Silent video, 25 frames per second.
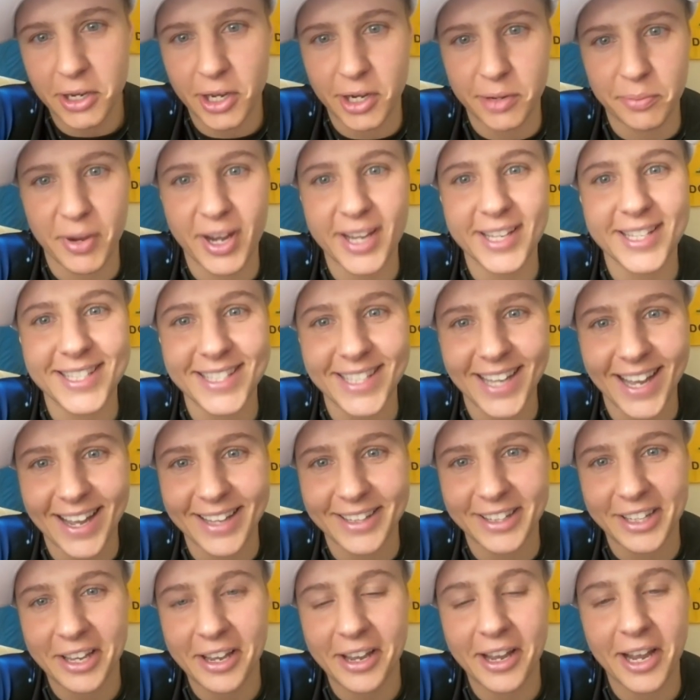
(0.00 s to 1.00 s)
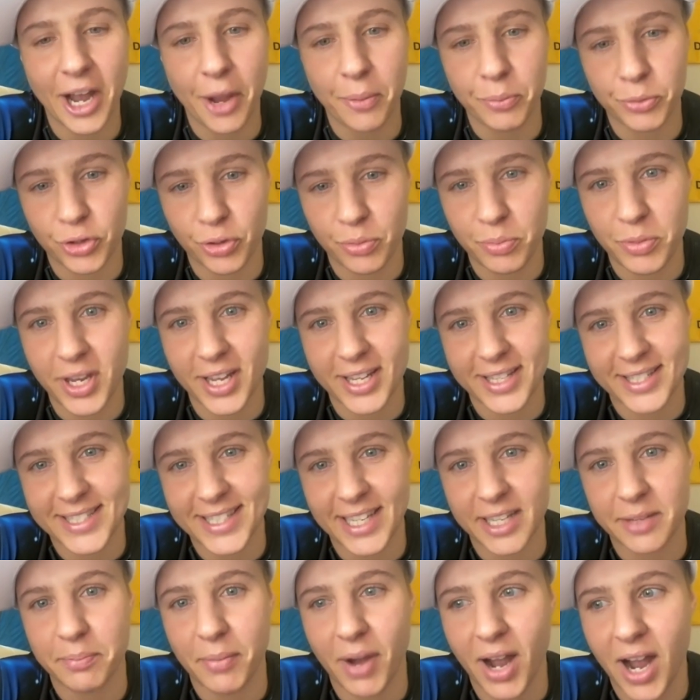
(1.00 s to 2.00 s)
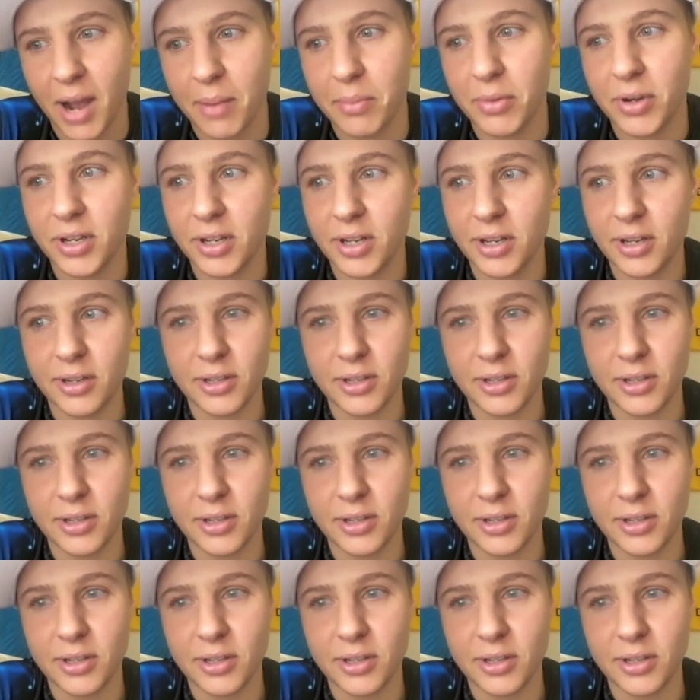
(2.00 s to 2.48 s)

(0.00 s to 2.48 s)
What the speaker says: and my son come to me and said, "Mom,